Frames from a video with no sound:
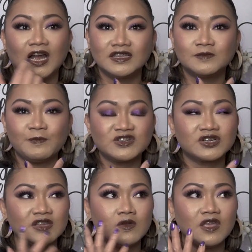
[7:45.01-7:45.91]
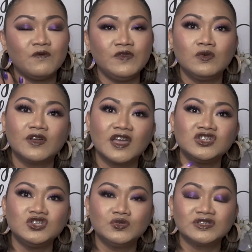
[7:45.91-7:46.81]
especially if you
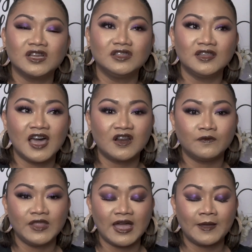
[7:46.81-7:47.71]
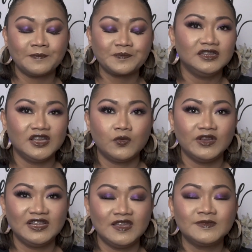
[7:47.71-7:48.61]
guys use a lot of the
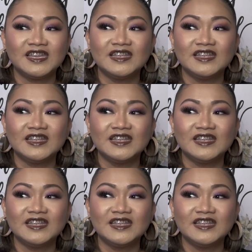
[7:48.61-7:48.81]
liquid lips,